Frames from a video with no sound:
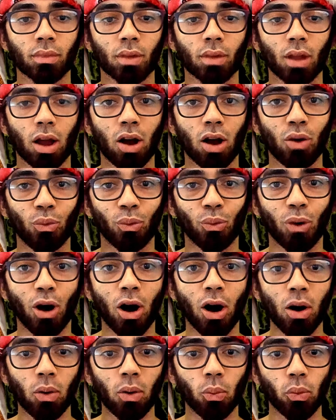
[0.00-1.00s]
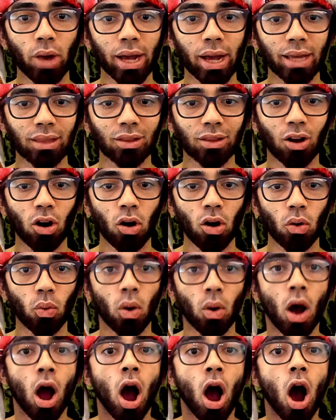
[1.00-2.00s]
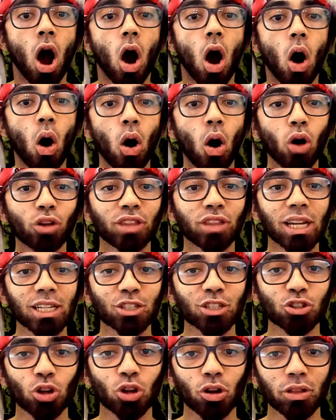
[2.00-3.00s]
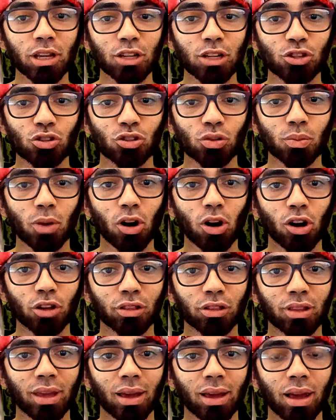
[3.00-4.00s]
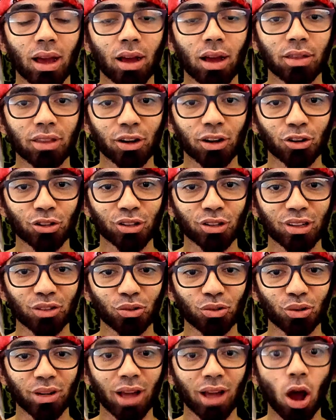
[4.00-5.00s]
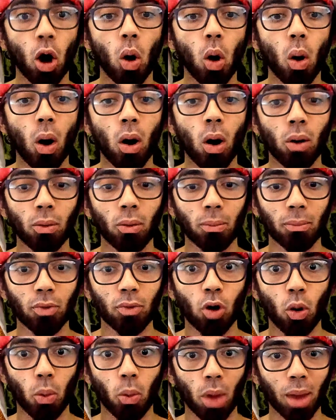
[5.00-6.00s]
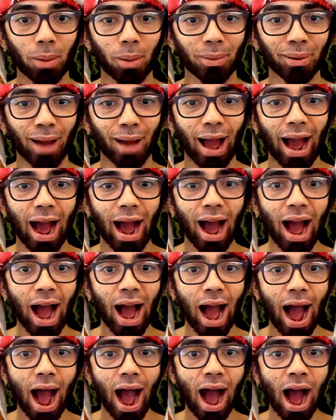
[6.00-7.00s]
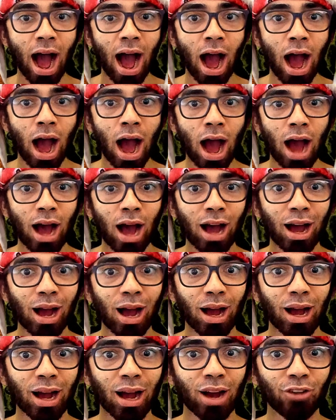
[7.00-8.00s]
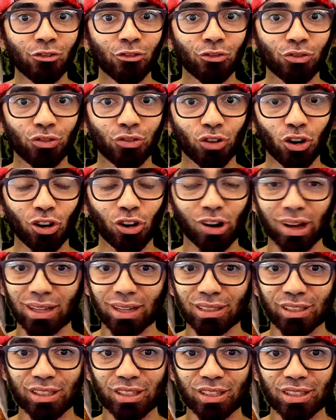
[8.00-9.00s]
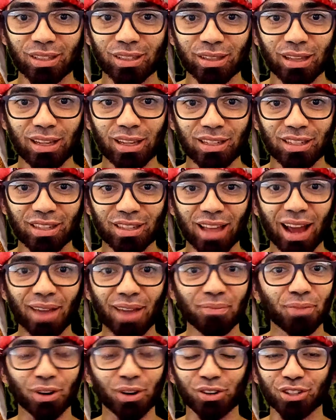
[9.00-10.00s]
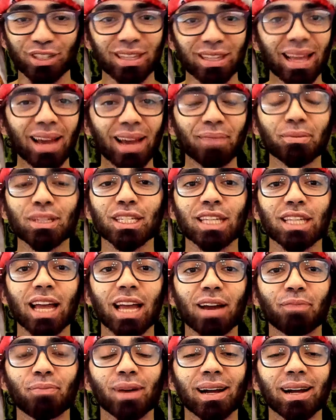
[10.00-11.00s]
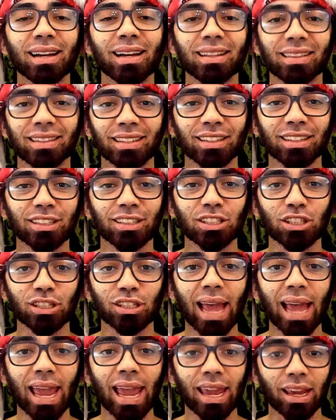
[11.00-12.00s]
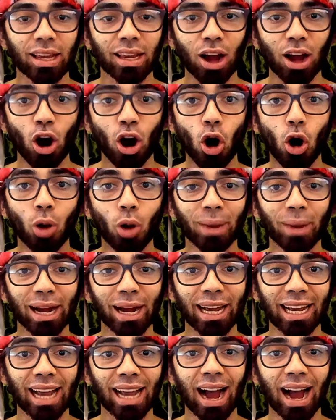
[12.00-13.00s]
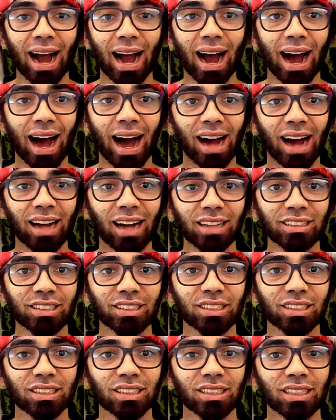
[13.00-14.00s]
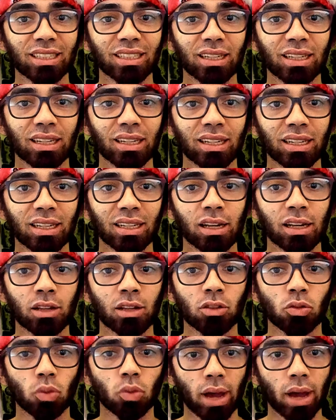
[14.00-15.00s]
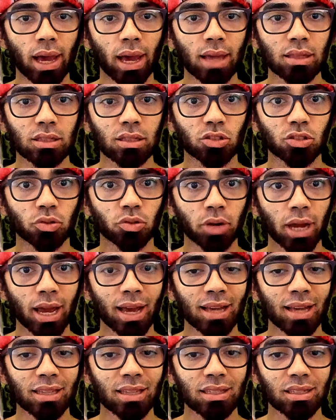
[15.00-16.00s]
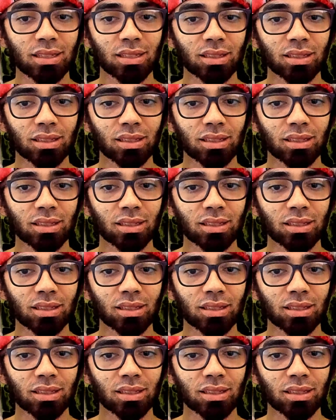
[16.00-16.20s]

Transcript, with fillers: Oh, oh, wait, oh. Oh, that's how they summon. They, they're gonna do it. Oh, oh, oh, blah, blah, blah. Ha. Frog and sniper, sniper, serpent, uh, snake. Oh my gosh. Two heads, three heads.